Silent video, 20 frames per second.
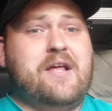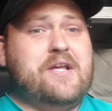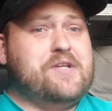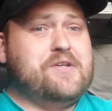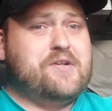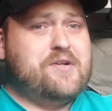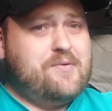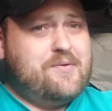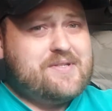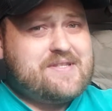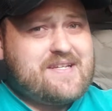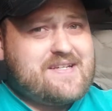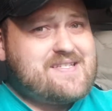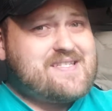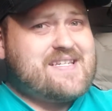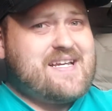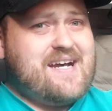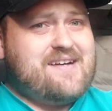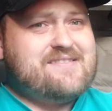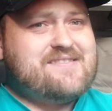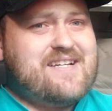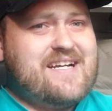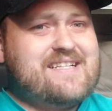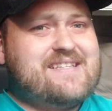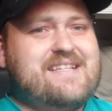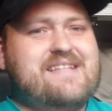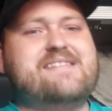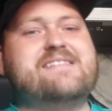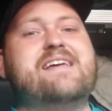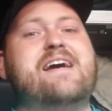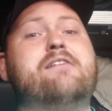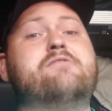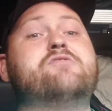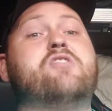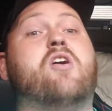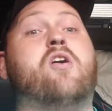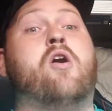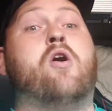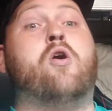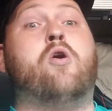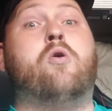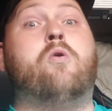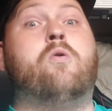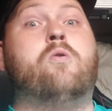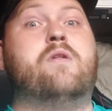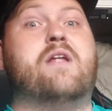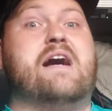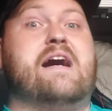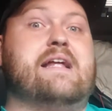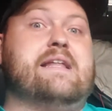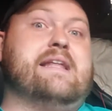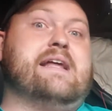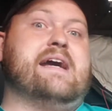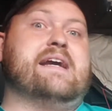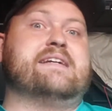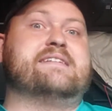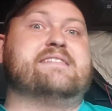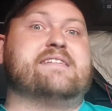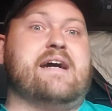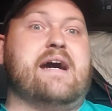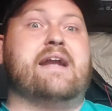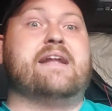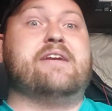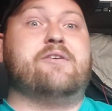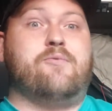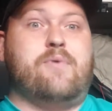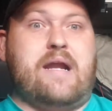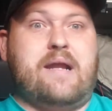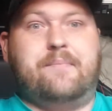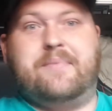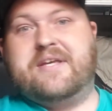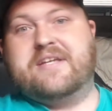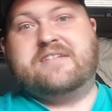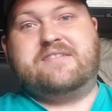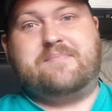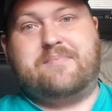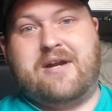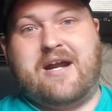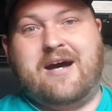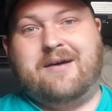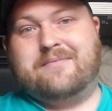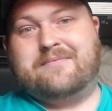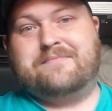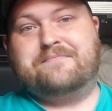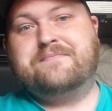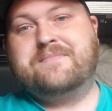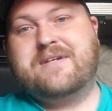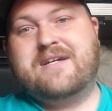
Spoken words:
You know what this sounds like? This sounds a whole lot like Saudi Arabia's problem.